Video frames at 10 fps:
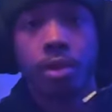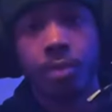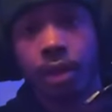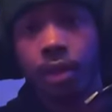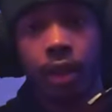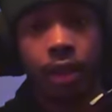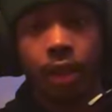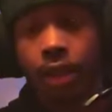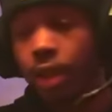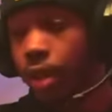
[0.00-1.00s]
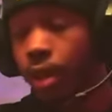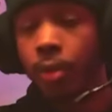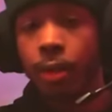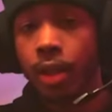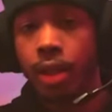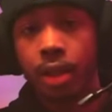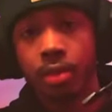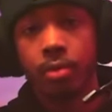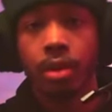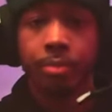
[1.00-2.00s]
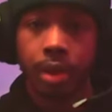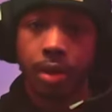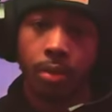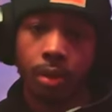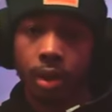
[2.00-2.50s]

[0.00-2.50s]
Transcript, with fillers: bro. Like and he know that. Like that's what be going